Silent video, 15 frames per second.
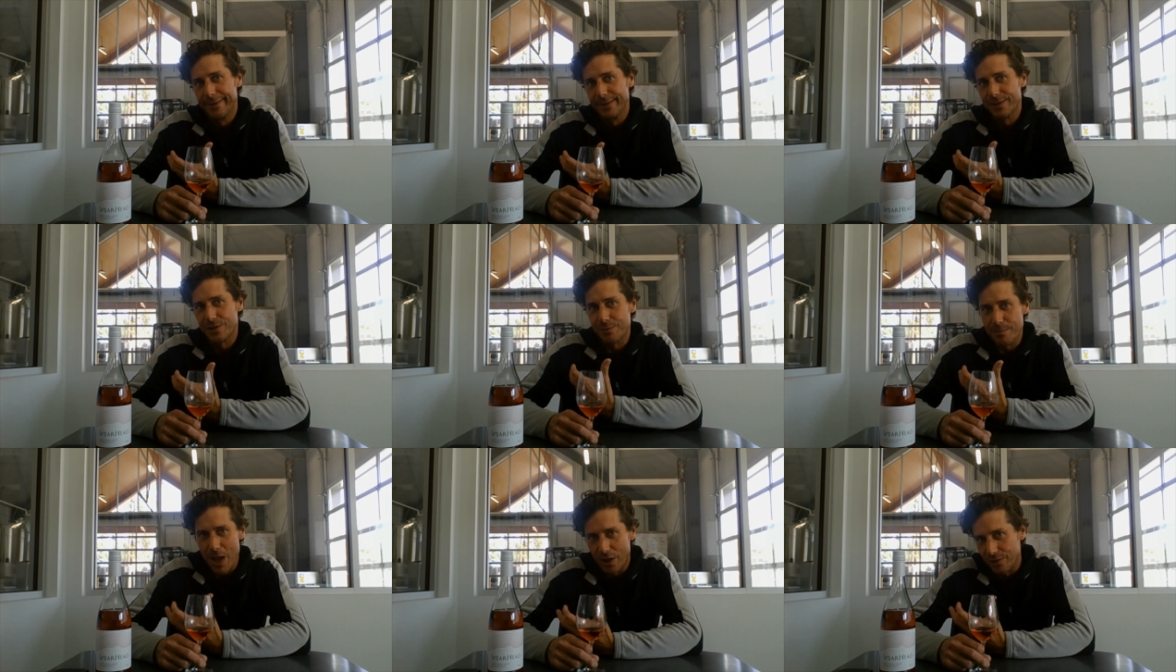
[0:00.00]

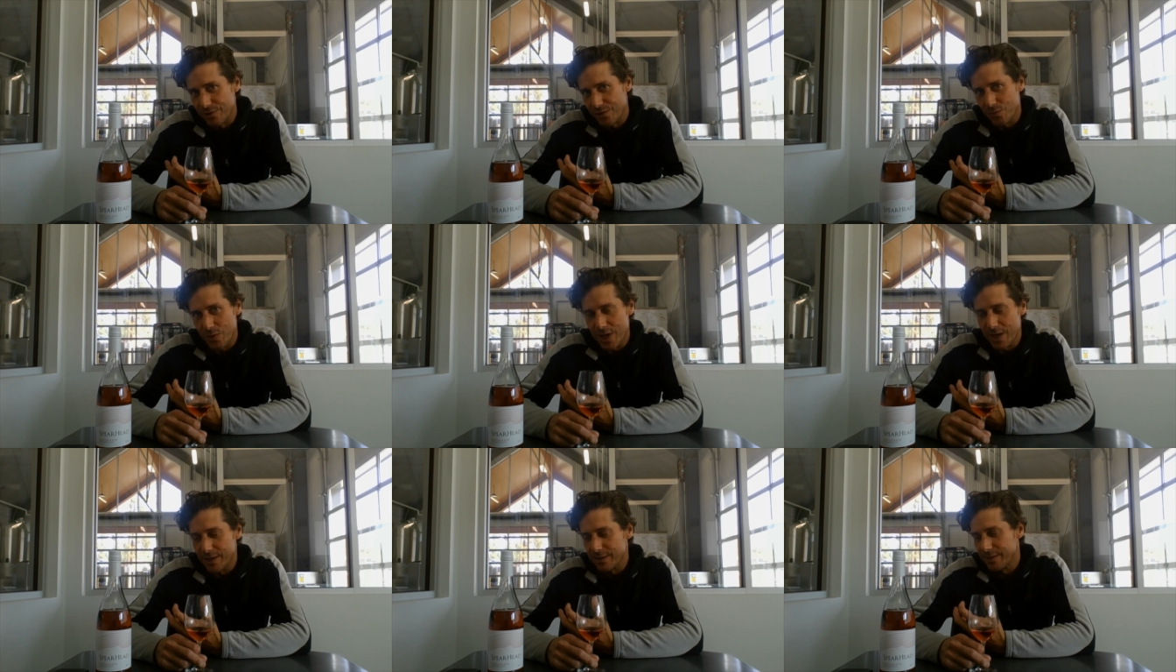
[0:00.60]
smell
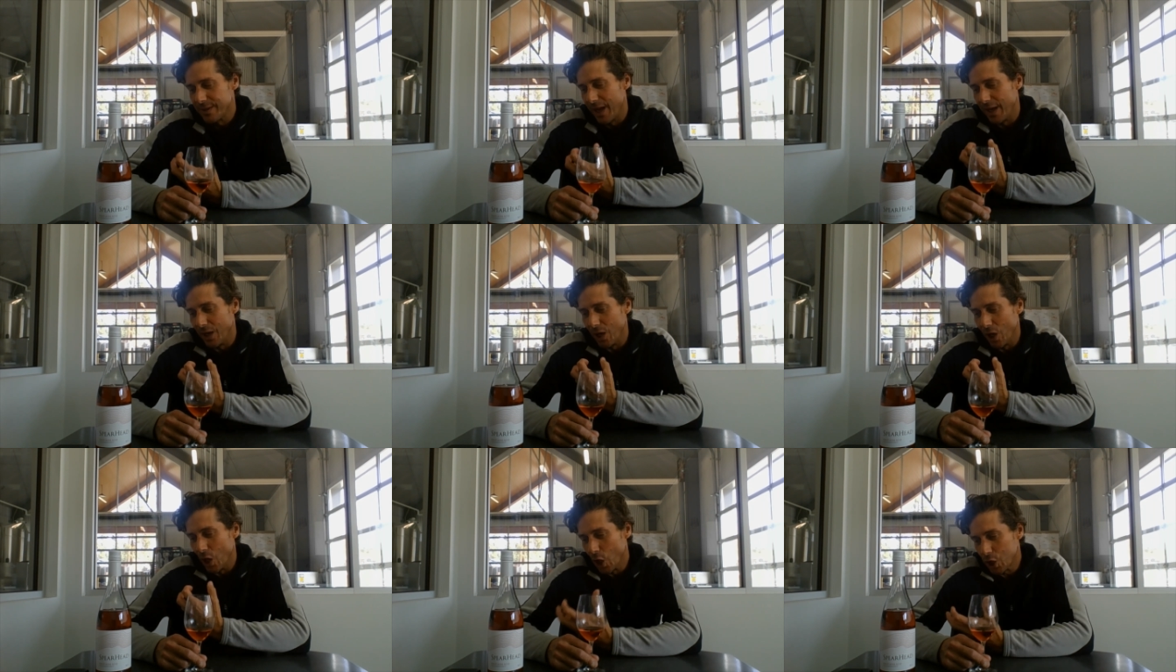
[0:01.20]
sweet
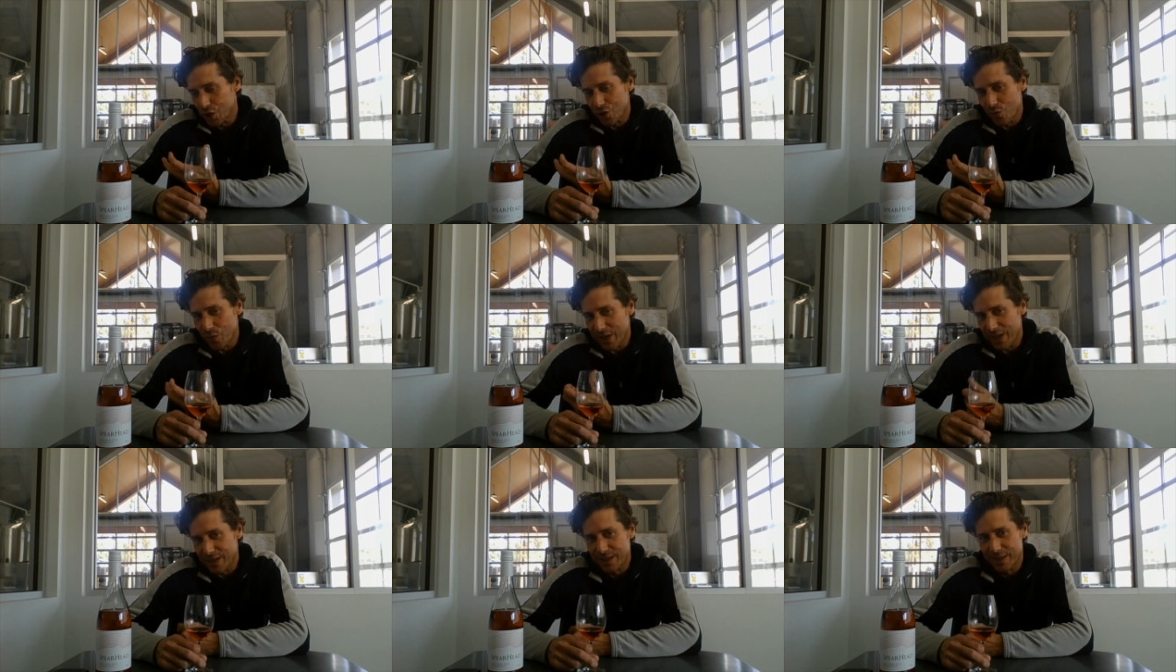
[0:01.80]
and look
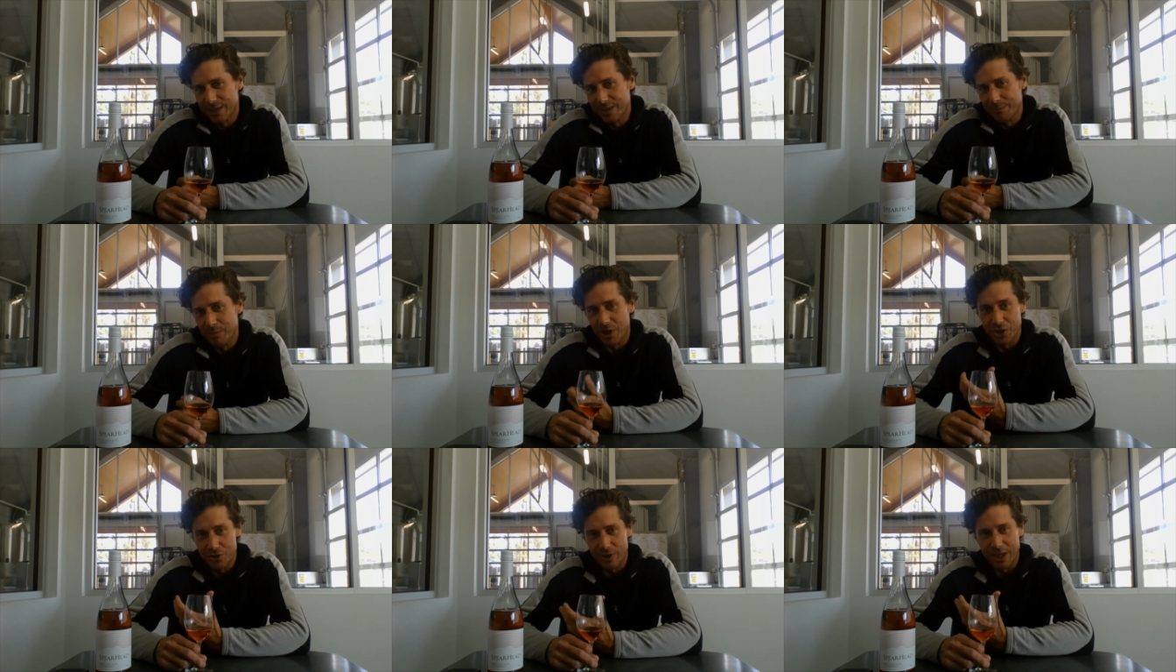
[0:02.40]
sweet,
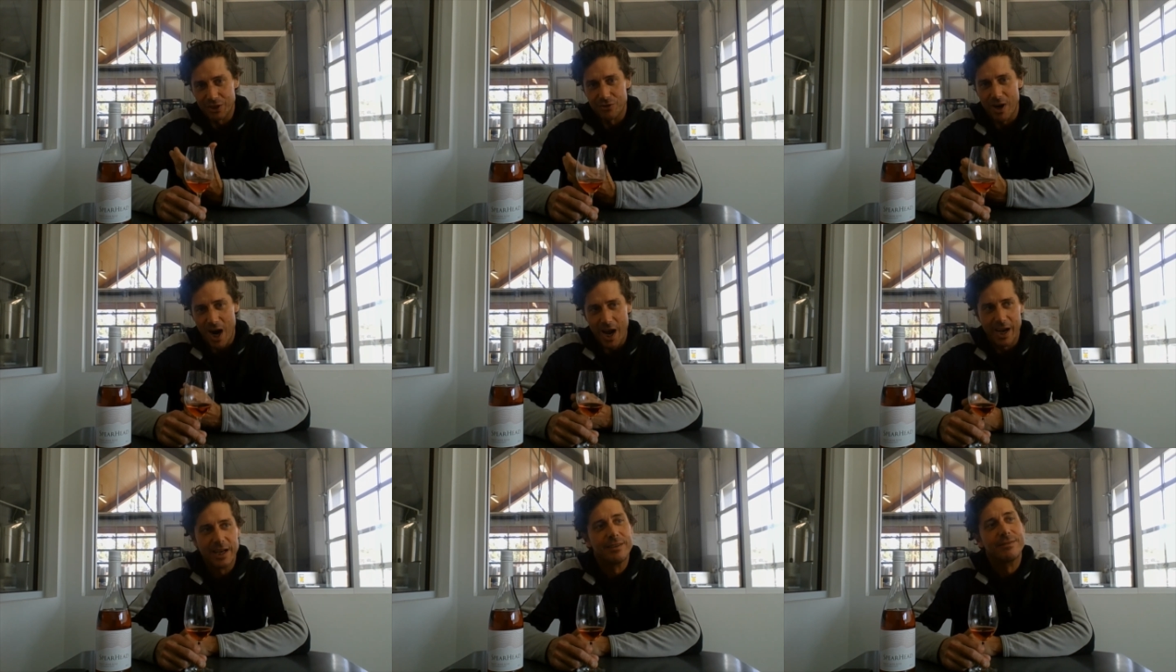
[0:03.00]
but drink
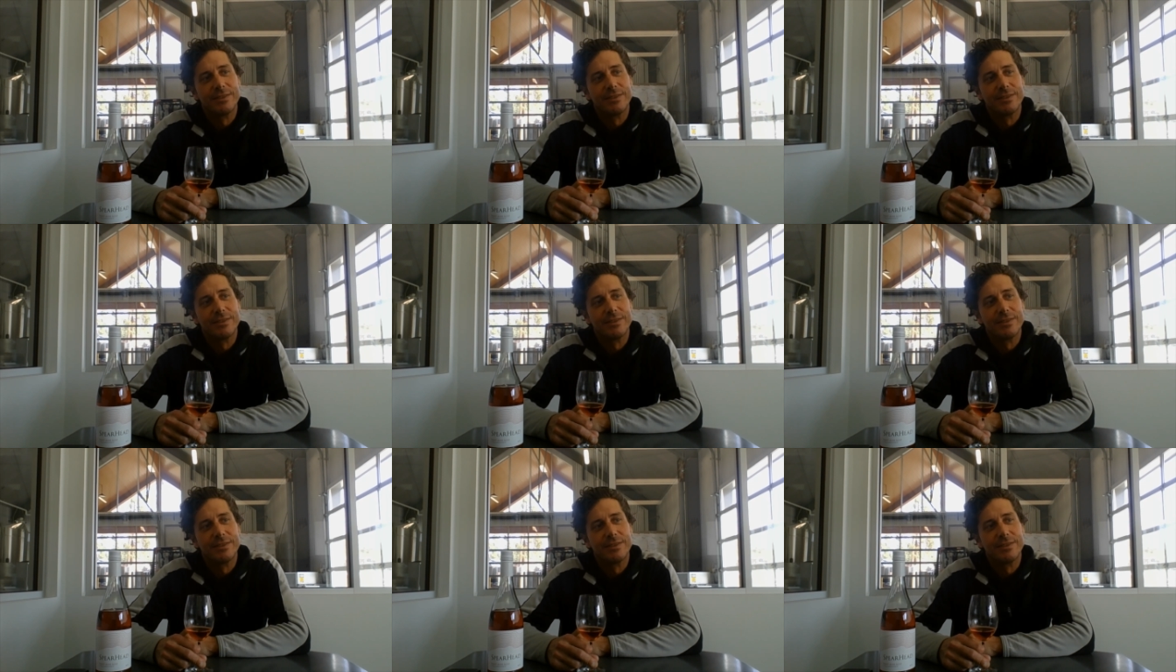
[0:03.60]
dry.